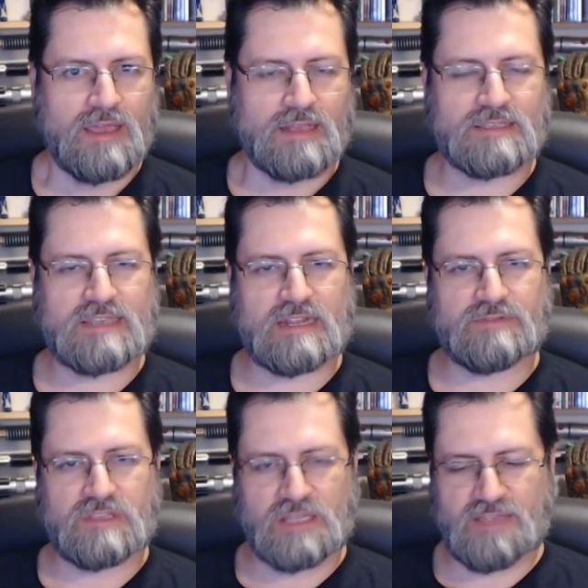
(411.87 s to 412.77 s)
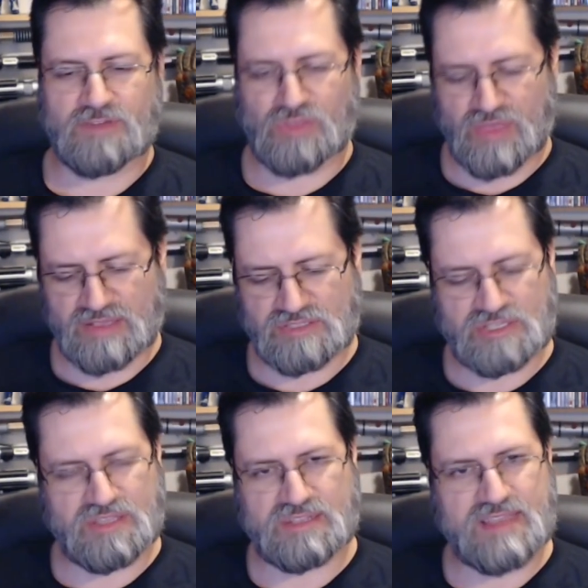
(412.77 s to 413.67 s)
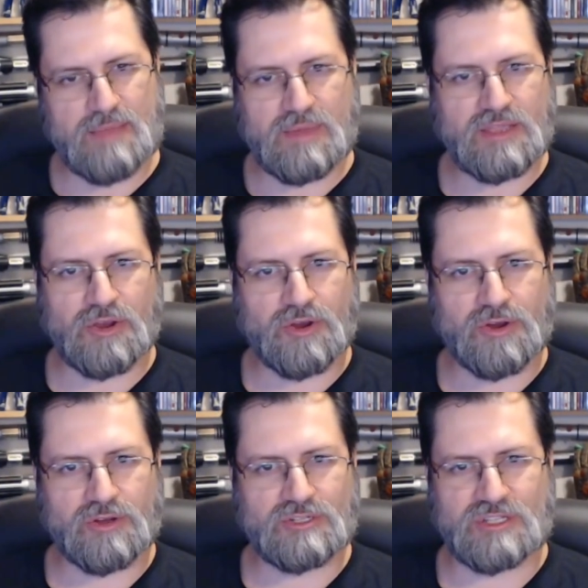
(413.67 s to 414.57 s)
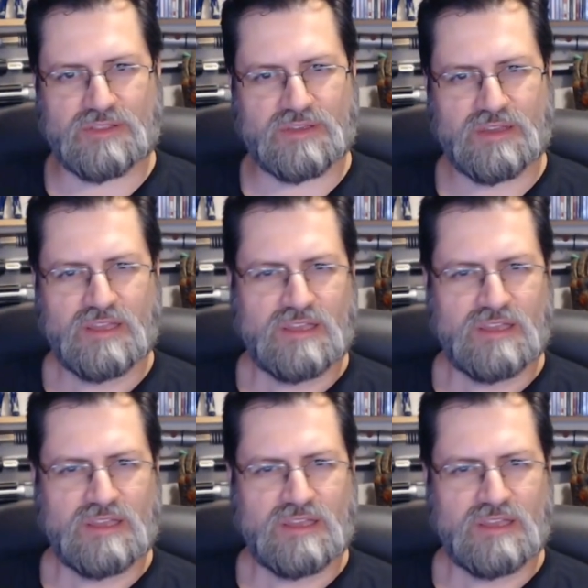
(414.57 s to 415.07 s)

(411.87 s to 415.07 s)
instead of leaving things to the demiurge and the